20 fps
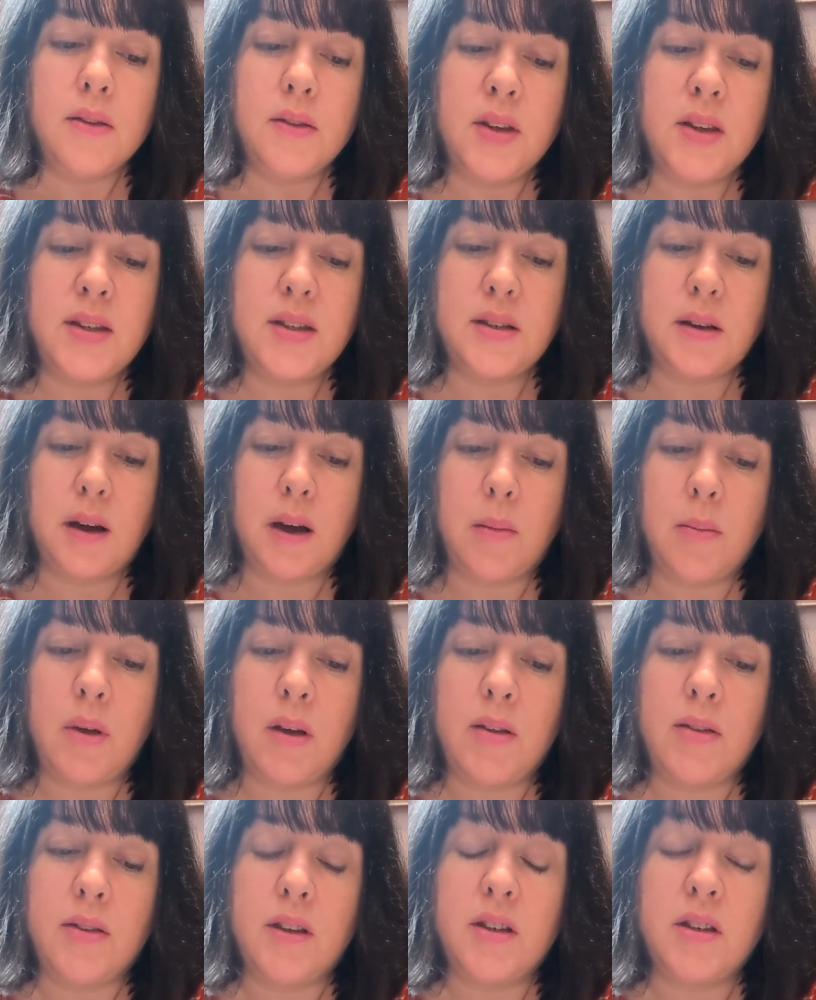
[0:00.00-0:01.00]
This time,
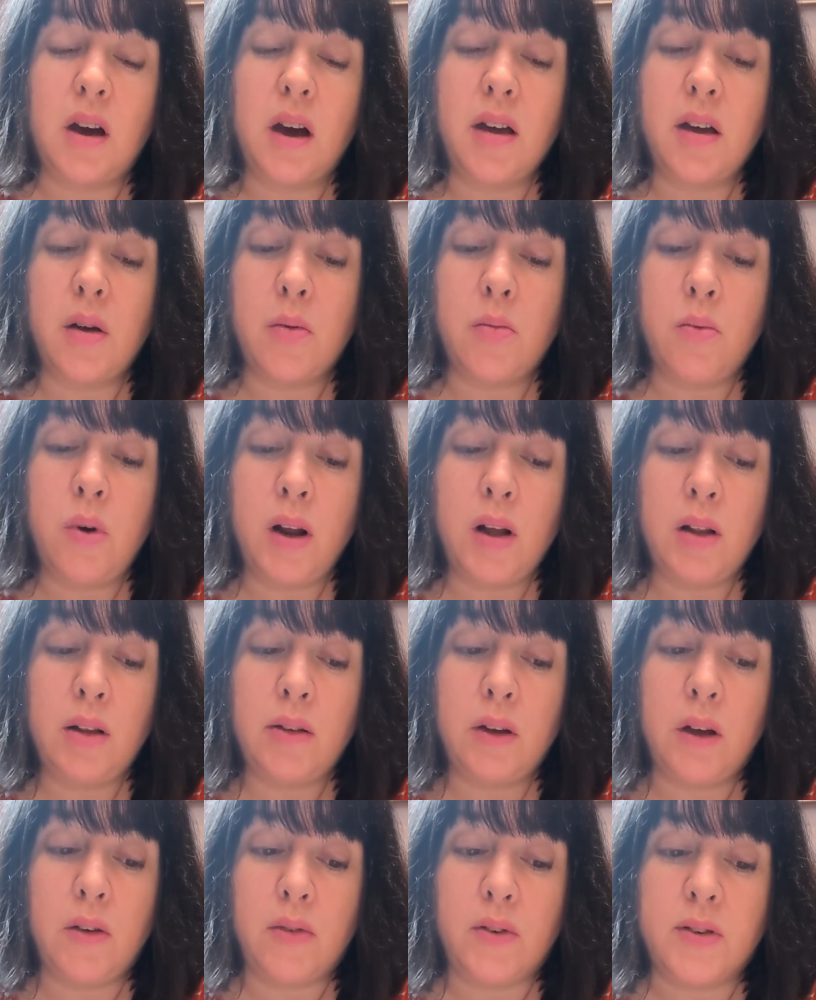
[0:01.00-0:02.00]
the tiger
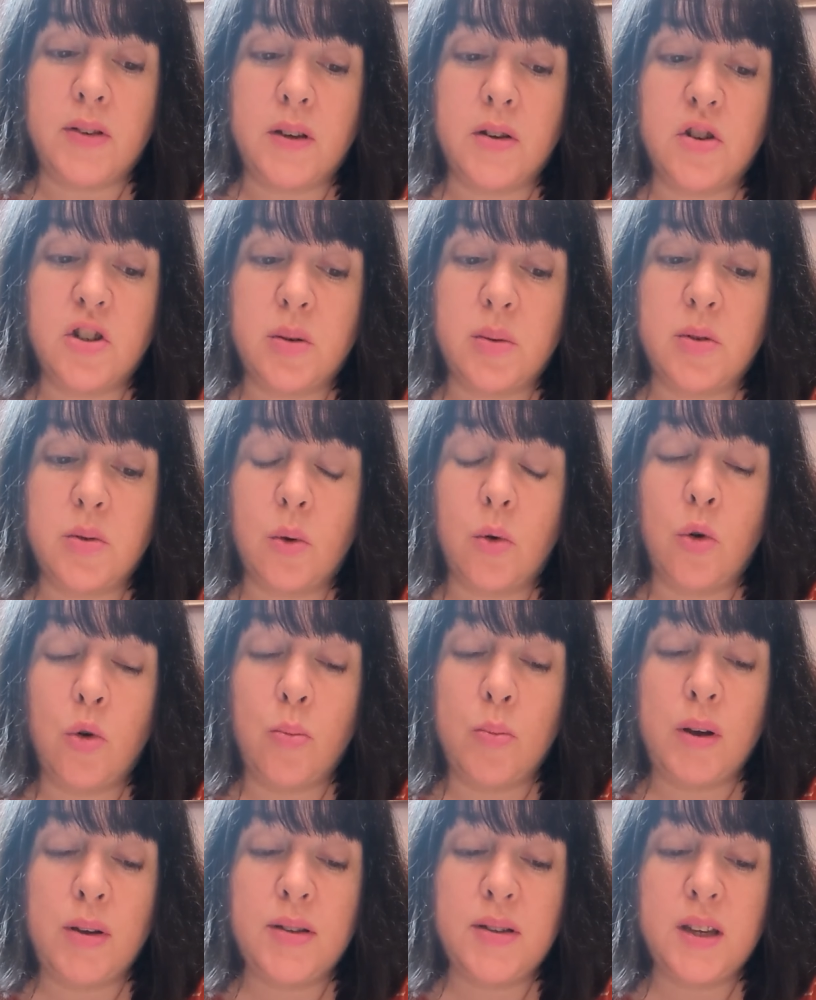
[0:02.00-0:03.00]
wriggled over so she was
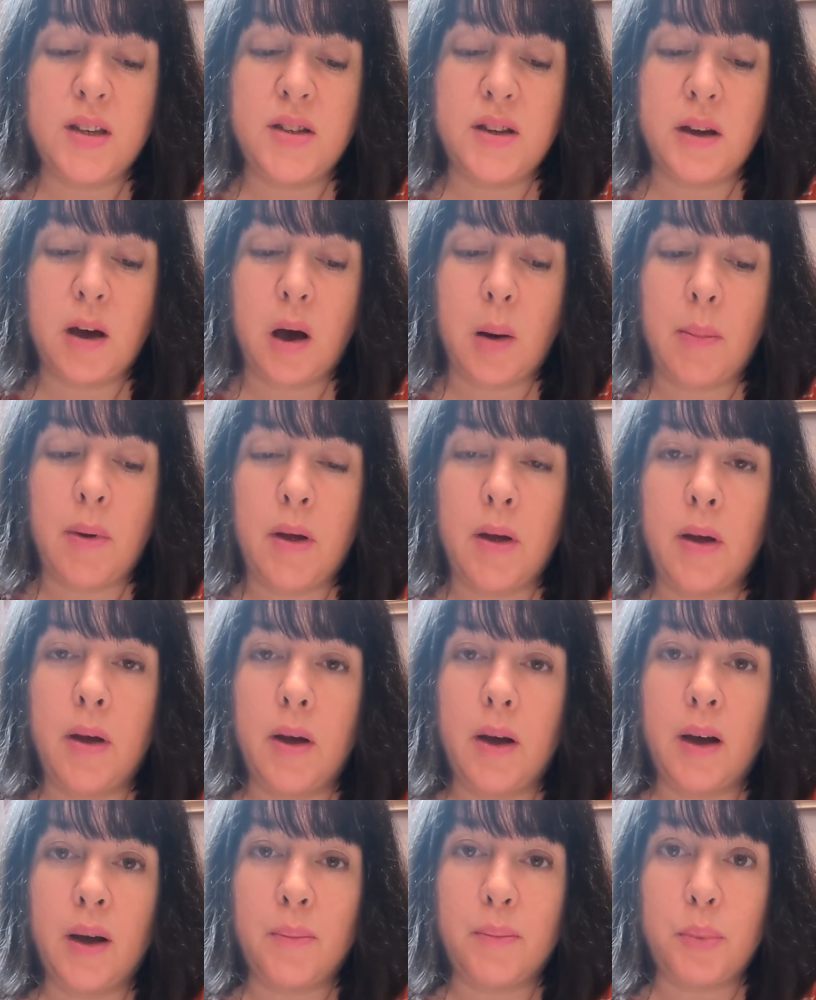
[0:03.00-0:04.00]
almost sitting up
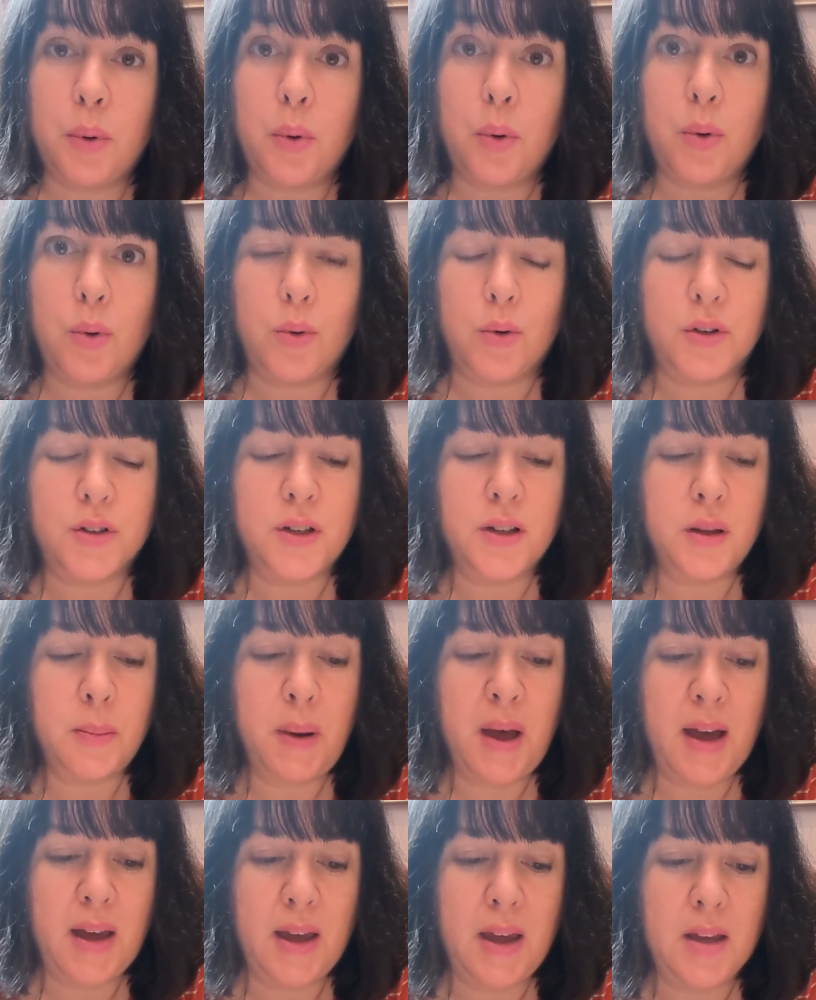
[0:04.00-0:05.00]
and pawed at the
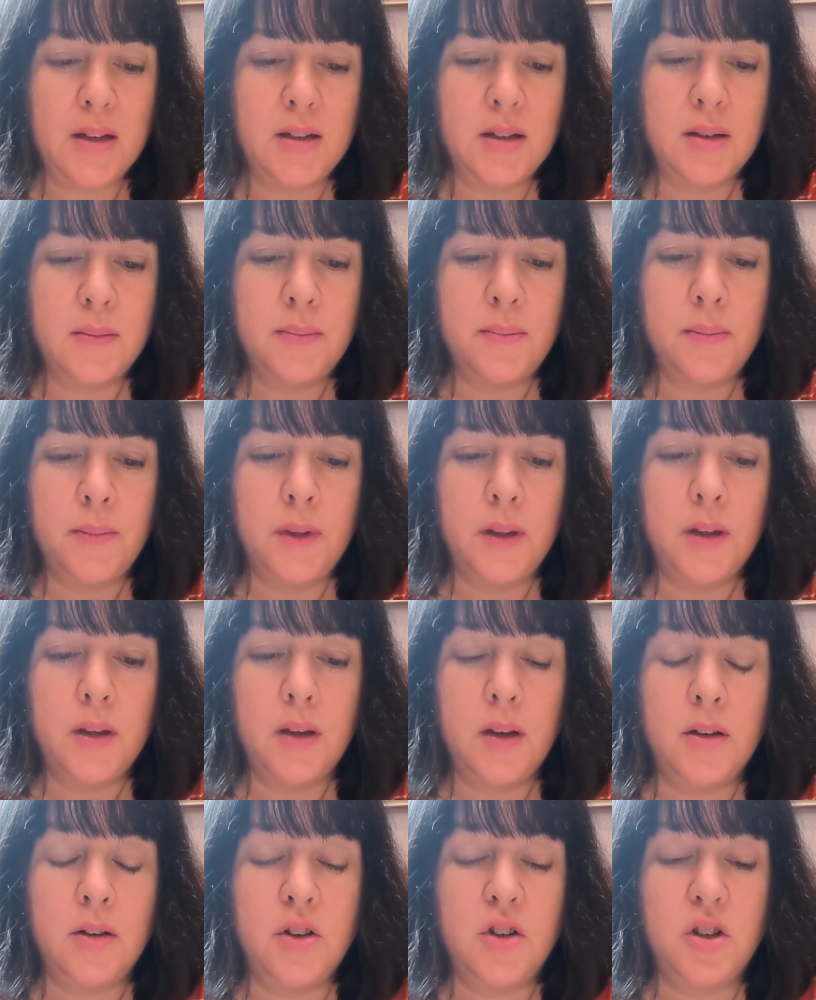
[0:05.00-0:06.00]
packet.
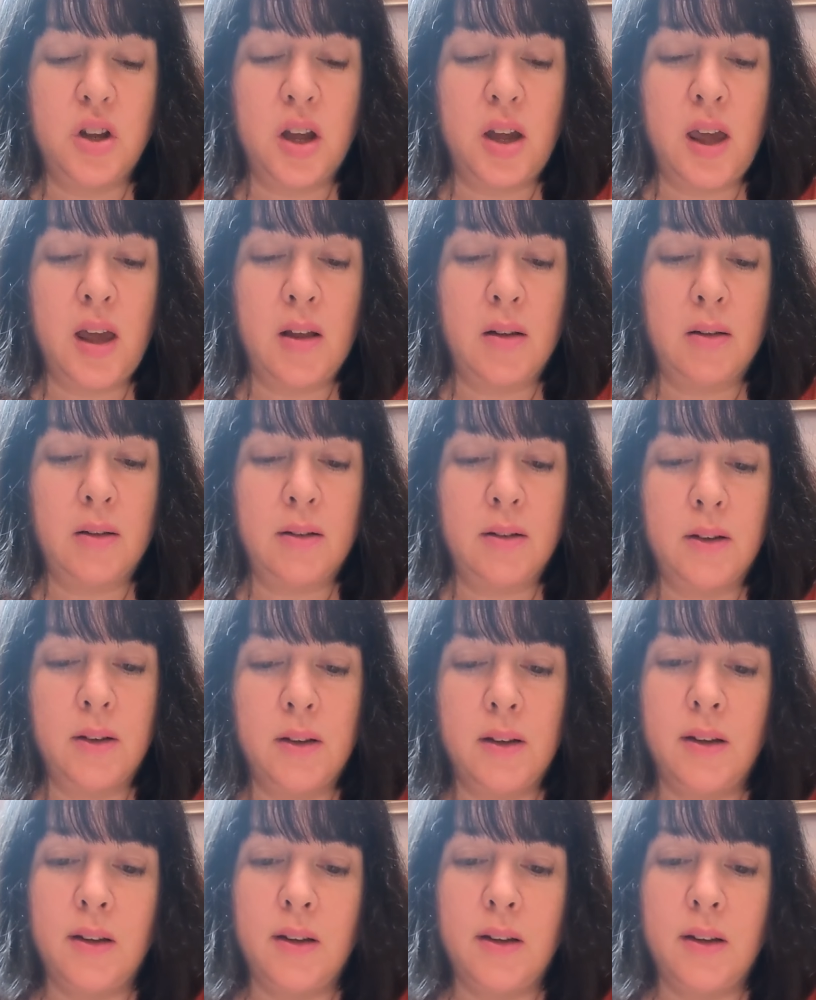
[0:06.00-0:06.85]
Anushka giggled.